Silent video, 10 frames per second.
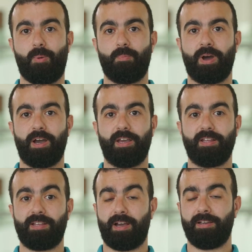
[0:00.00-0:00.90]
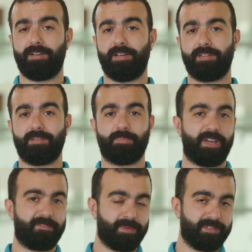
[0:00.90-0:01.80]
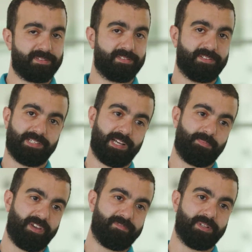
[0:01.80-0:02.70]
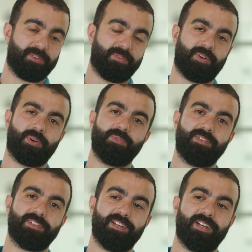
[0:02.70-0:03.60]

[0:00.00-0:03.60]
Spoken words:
My tire hit the pavement, the side pavement of the road.